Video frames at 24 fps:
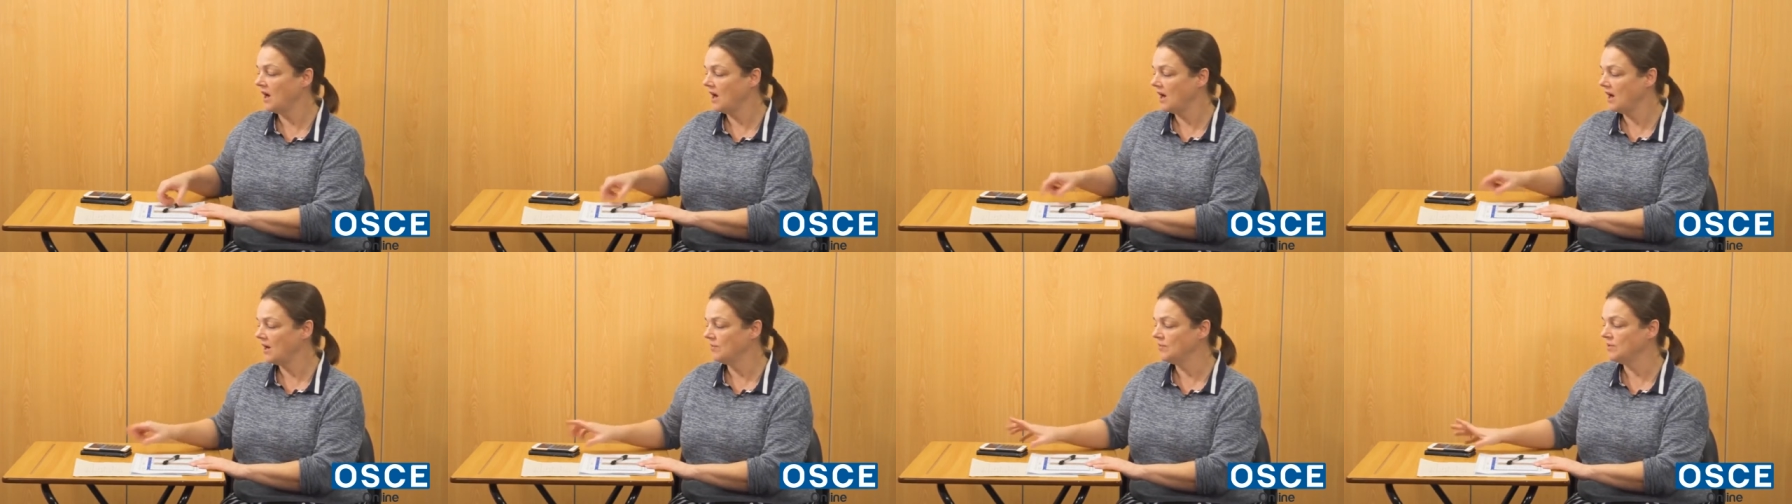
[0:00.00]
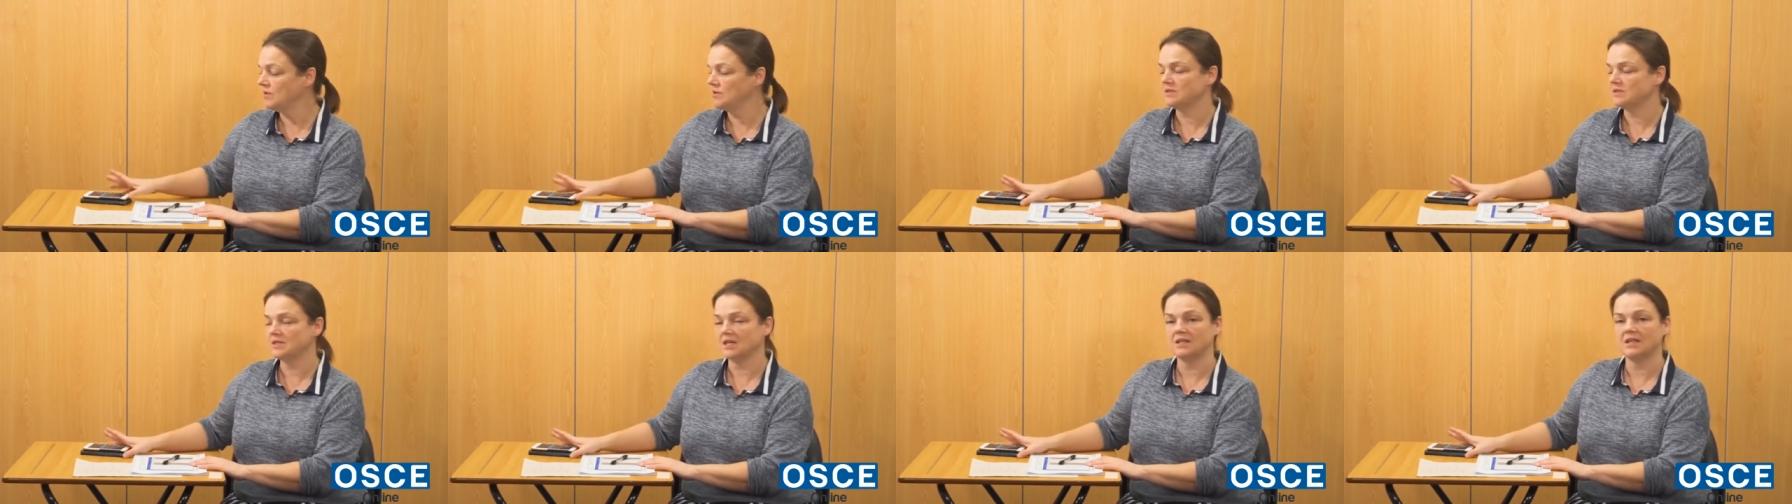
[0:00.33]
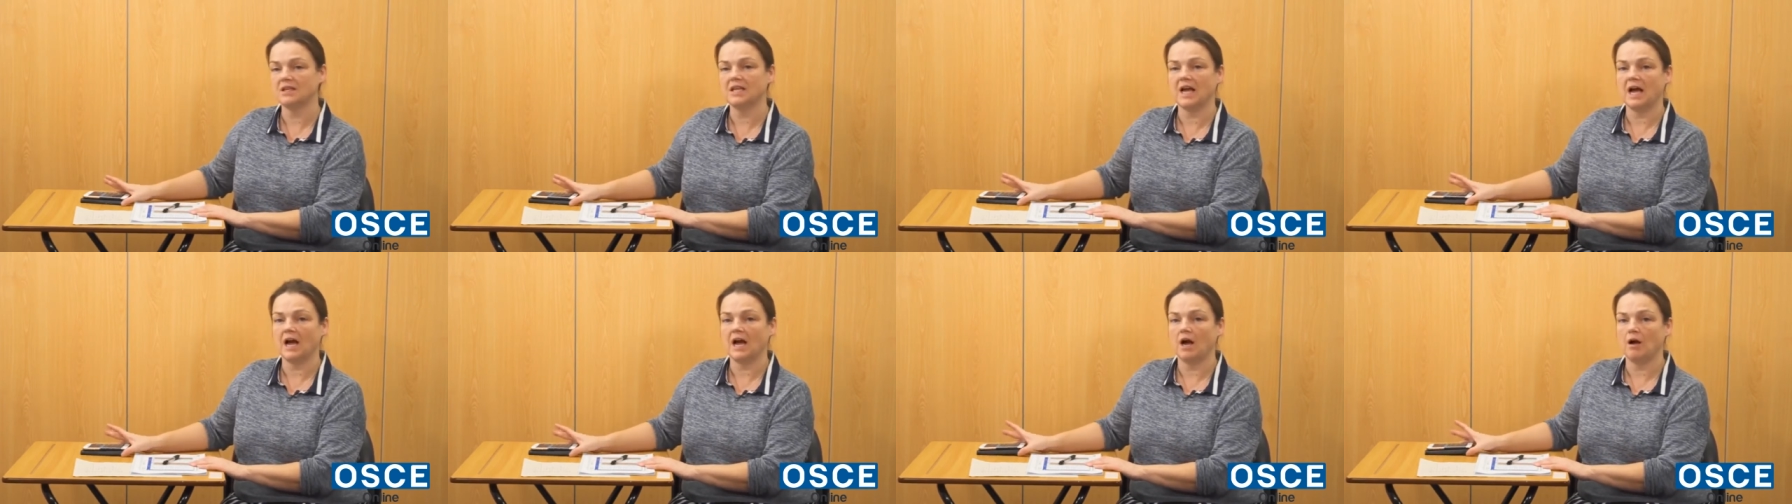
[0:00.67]
I'm using
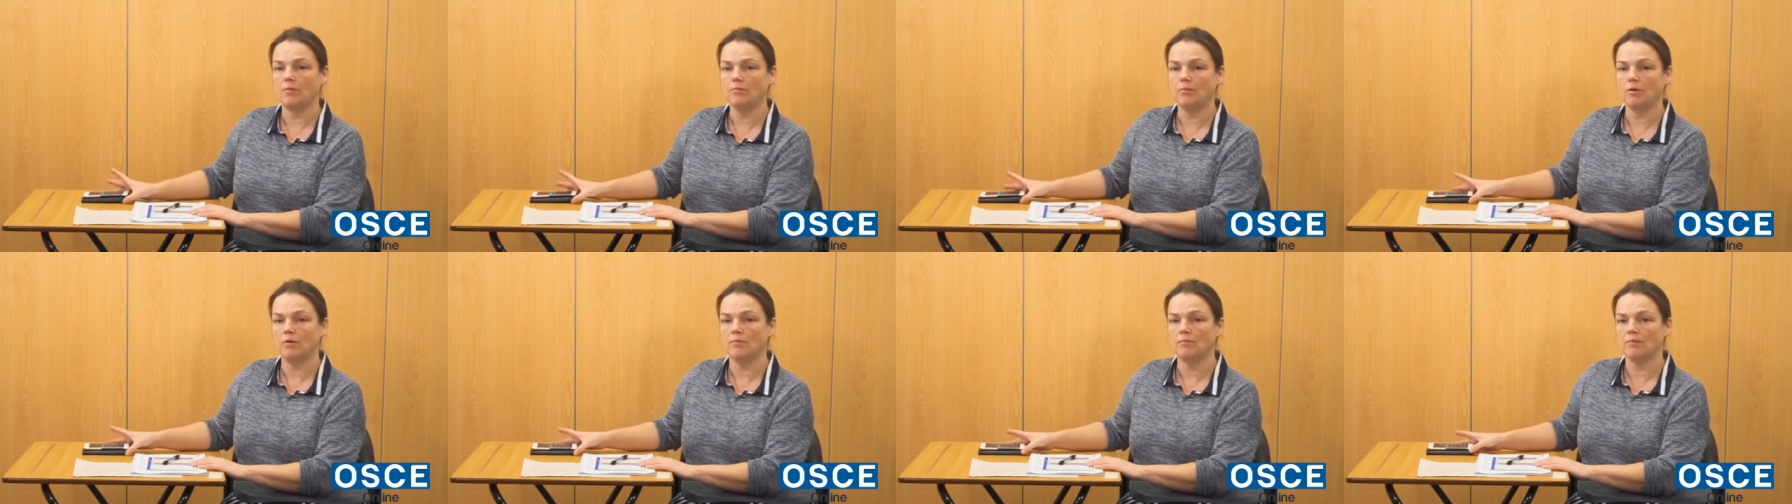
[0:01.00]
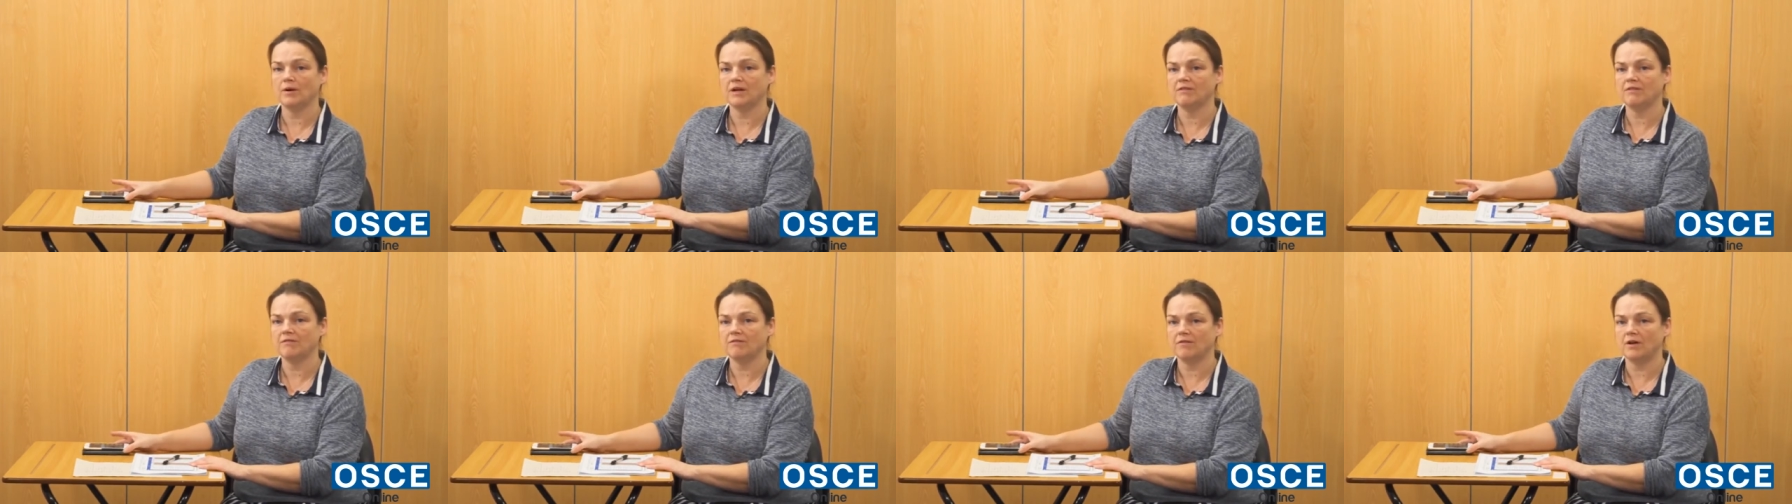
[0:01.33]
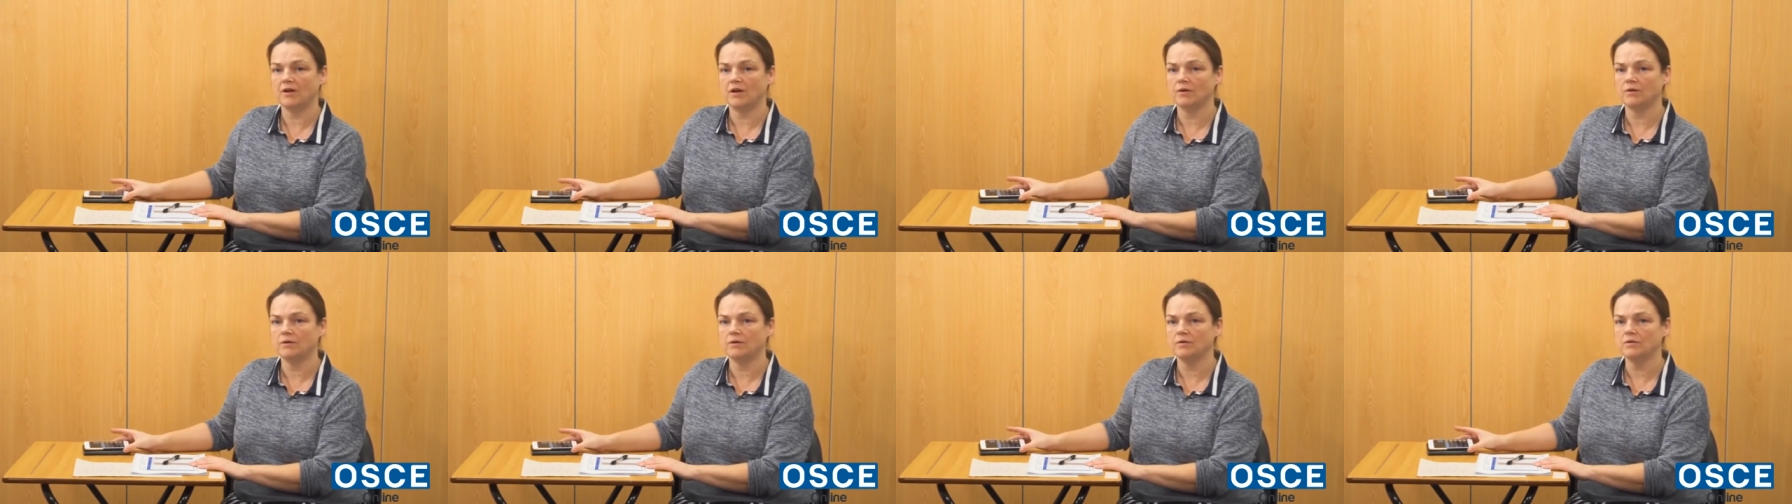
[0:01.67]
the app on my
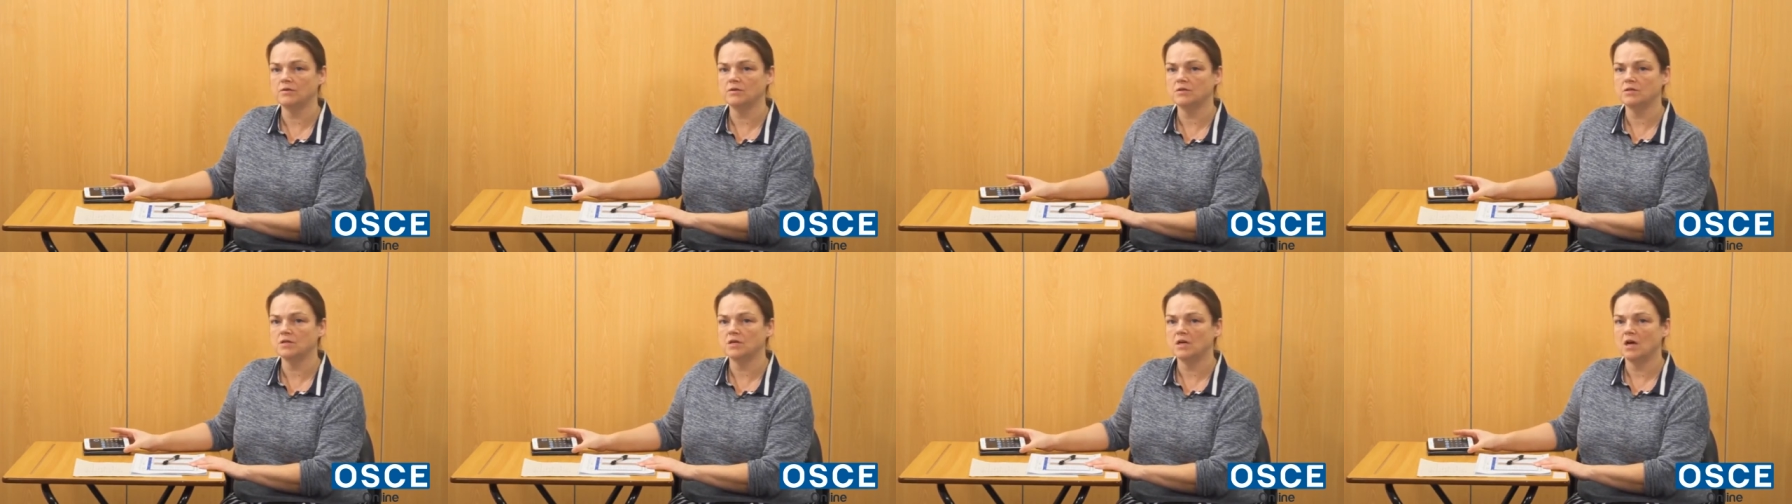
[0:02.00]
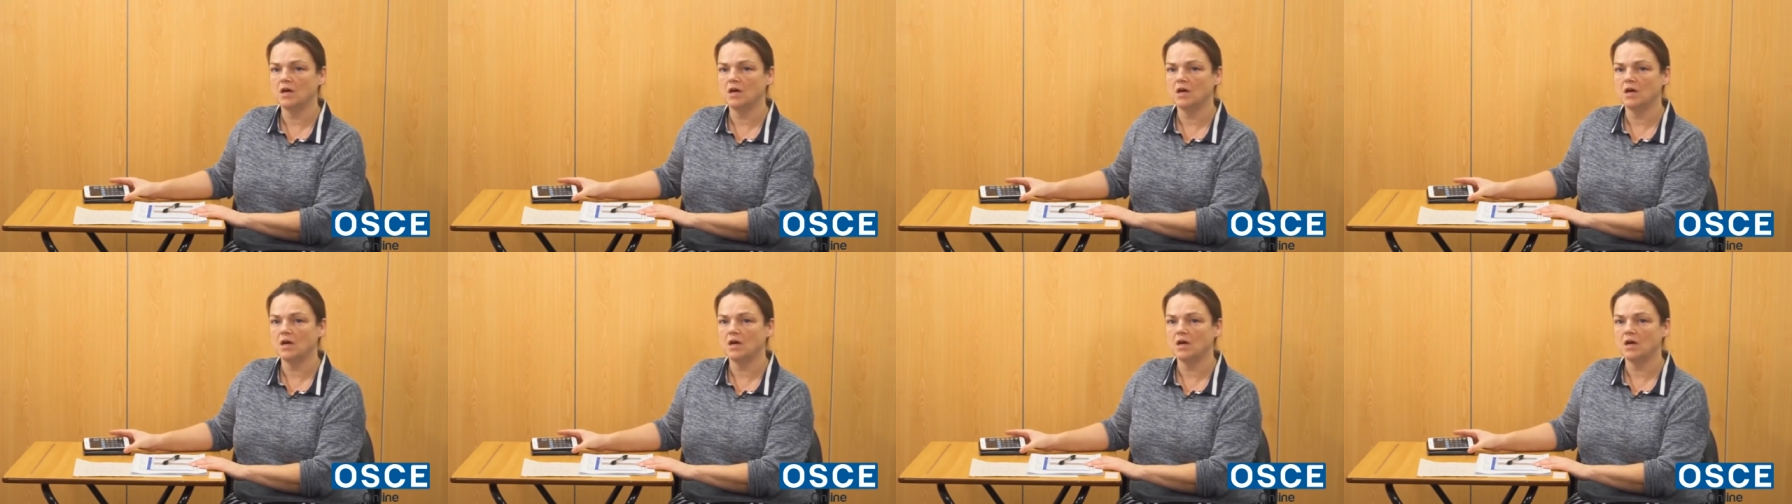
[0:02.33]
phone.